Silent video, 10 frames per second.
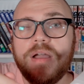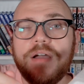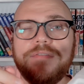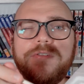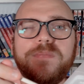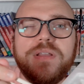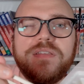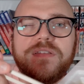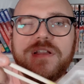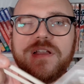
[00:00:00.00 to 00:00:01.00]
After
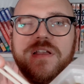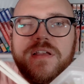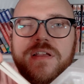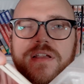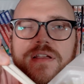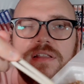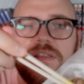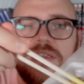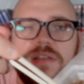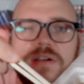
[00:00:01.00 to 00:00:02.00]
mixing,
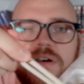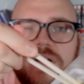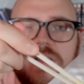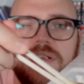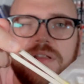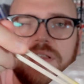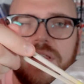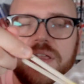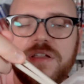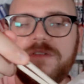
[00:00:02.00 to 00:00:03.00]
it got
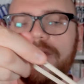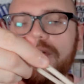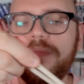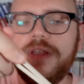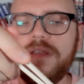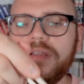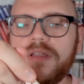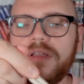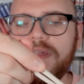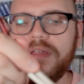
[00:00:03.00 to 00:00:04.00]
like foamy.
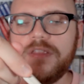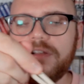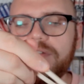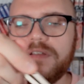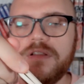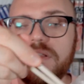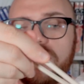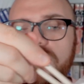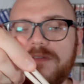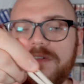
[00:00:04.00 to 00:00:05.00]
There's a
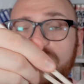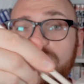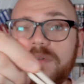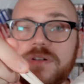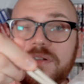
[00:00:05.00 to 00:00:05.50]
lot of foam